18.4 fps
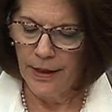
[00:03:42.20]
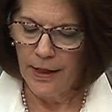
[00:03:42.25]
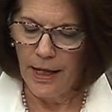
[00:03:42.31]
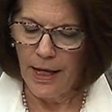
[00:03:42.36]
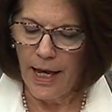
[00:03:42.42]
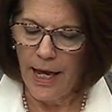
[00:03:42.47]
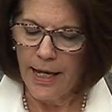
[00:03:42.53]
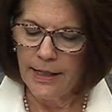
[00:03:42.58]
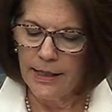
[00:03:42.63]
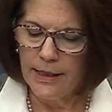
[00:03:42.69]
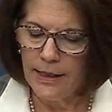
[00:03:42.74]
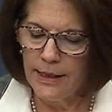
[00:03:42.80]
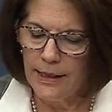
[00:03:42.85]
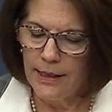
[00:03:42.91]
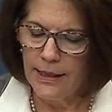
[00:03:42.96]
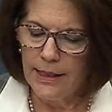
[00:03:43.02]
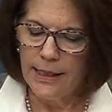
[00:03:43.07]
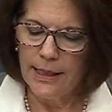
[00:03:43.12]
And
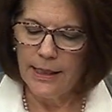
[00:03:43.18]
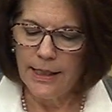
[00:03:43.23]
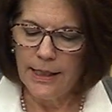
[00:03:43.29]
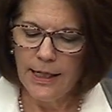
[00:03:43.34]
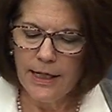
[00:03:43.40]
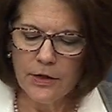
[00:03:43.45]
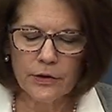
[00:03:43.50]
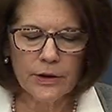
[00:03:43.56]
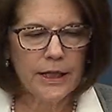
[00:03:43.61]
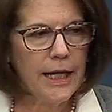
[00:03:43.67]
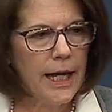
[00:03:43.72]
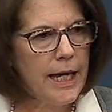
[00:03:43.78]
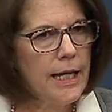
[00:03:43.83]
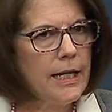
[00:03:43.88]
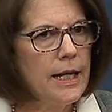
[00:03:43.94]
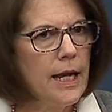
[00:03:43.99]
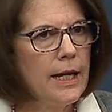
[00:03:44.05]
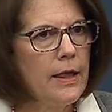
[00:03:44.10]
nearly
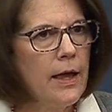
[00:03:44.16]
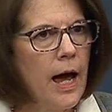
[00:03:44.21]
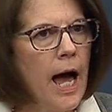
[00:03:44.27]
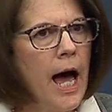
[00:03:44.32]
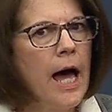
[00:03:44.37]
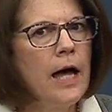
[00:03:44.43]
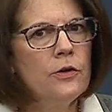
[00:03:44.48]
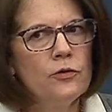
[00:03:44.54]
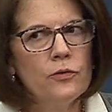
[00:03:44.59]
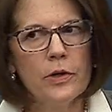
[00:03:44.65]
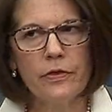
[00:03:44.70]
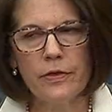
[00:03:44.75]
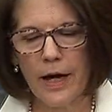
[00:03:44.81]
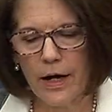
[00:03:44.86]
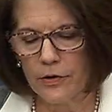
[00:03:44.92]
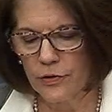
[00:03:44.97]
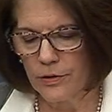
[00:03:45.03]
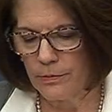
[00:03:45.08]

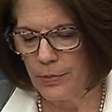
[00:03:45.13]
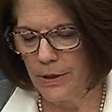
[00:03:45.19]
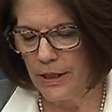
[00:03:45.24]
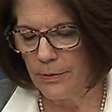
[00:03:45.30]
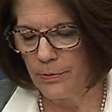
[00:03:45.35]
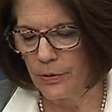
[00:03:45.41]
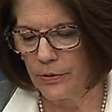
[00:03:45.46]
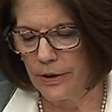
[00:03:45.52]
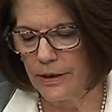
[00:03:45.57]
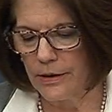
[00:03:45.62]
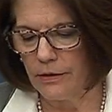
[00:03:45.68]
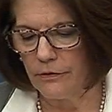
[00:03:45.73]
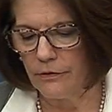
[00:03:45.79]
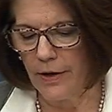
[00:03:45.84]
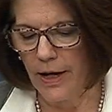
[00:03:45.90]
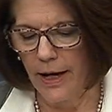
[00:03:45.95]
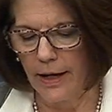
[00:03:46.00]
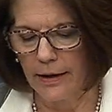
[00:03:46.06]
800,000 people in
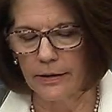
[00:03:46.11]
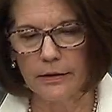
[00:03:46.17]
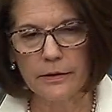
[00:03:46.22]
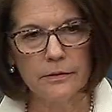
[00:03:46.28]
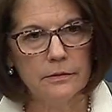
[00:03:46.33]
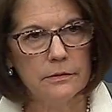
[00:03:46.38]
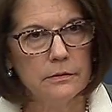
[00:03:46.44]
Nevada